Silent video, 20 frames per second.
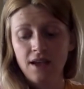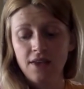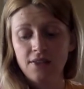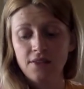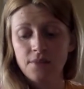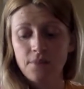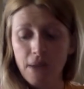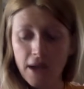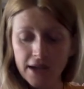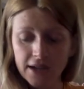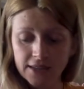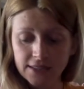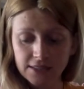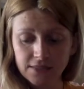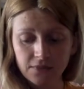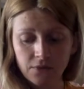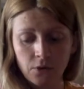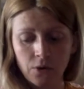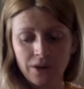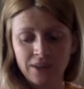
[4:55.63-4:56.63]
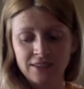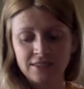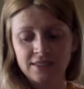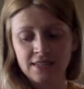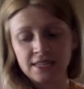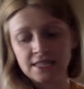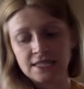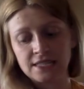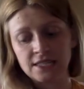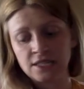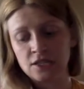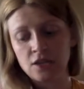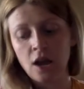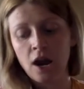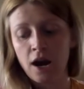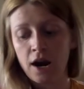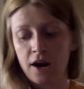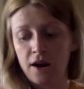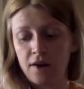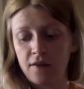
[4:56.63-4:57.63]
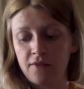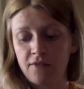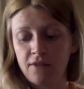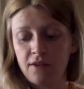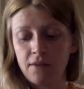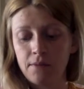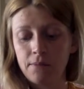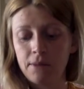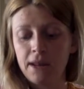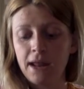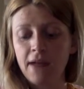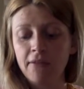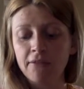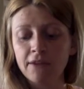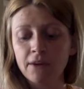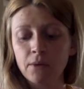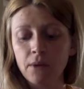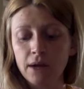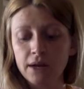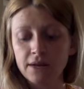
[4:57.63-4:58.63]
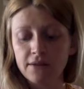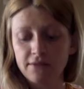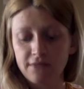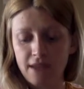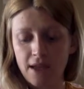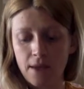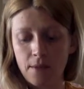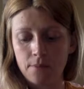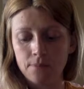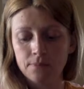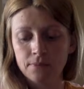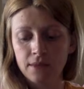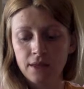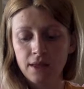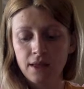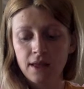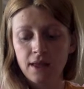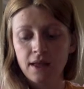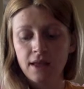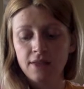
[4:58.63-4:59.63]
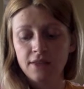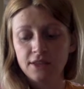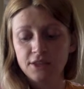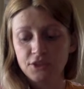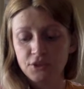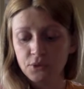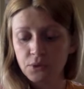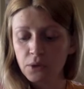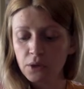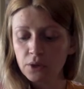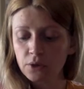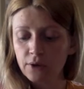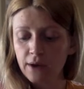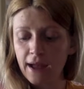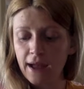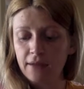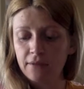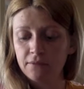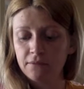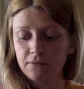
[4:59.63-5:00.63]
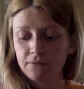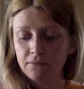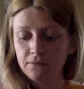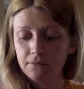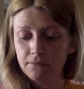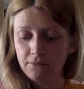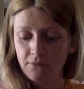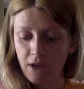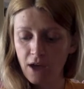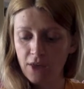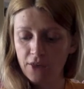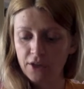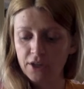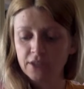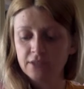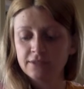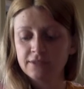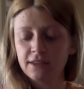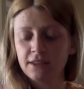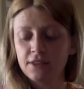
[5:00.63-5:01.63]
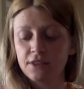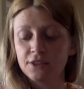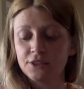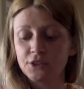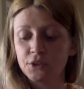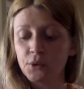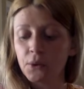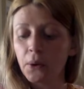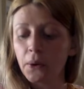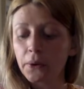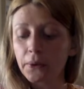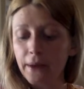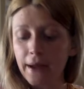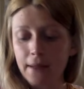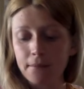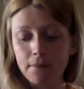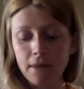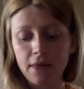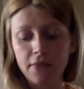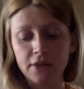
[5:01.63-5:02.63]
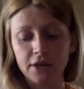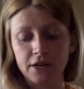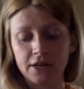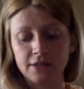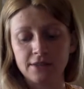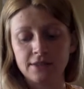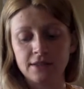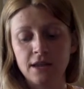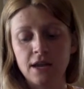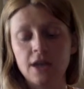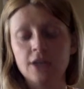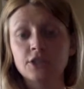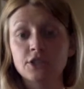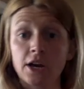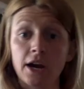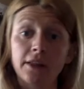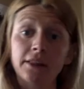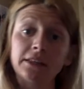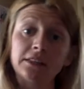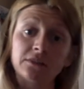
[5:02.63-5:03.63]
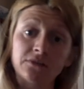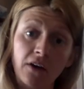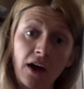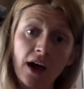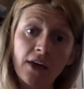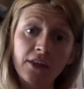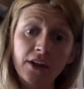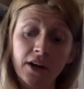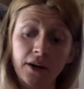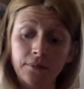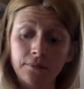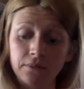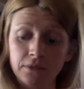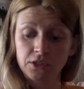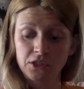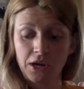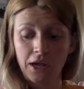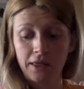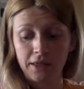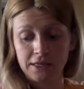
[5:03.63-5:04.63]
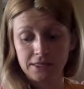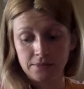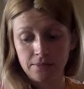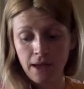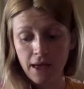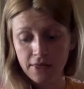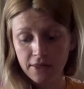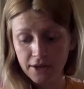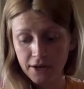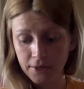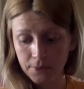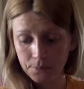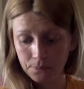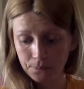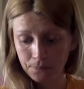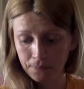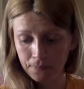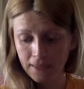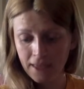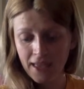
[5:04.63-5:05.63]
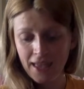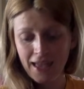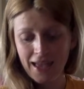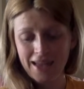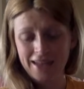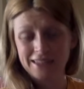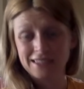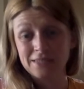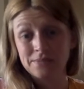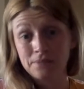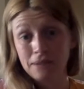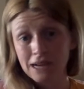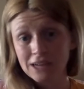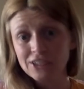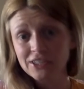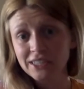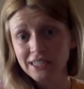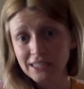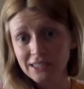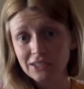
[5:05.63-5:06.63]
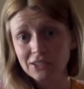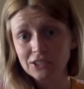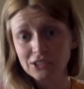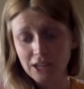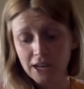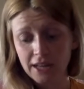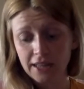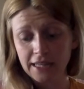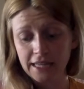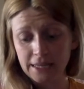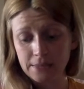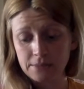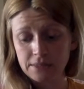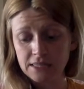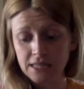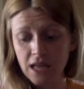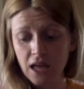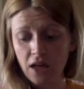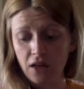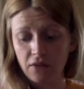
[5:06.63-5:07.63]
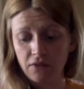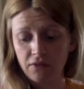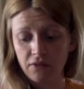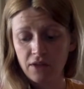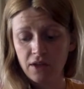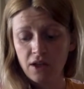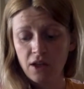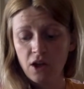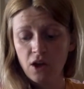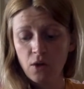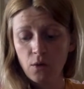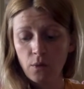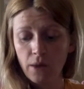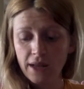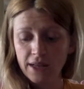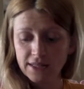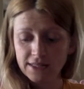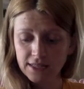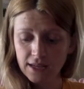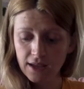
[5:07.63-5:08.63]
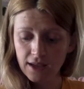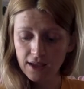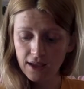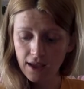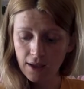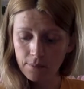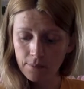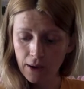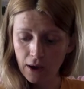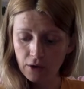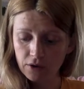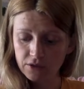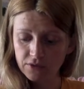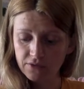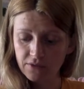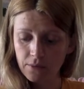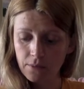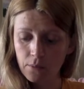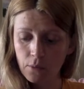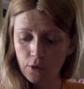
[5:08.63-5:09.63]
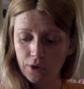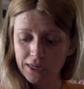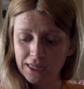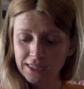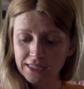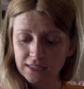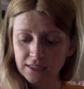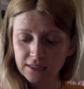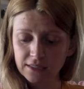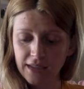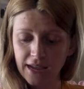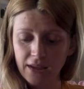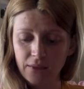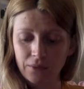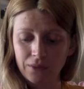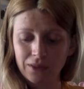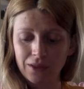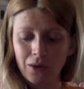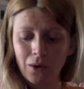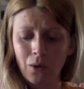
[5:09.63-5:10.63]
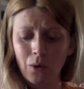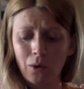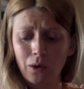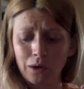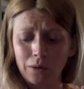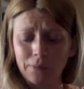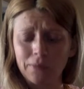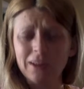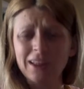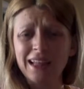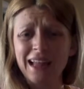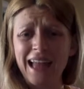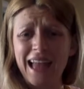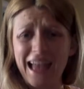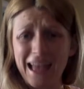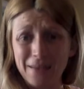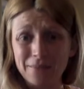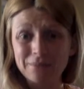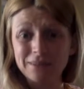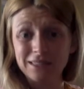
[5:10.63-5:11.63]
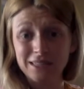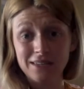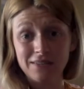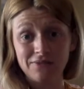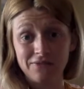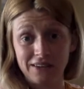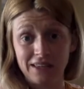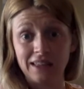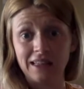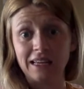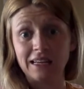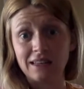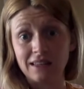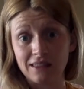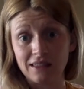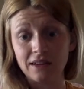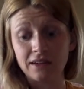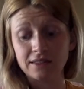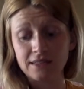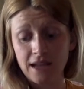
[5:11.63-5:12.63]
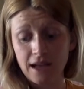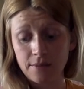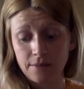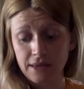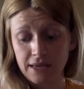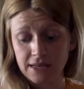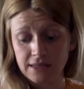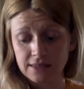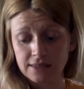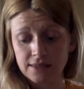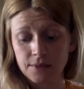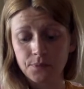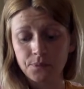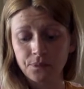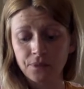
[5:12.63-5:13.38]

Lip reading: The Buckets, of course, didn't starve, but every one of them, the 2 old grandfathers fathers, the two old grandmothers, Charlie's father, Charlie's mother, and especially little Charlie himself, went about from morning till night with a horrible, empty feeling in their tummies.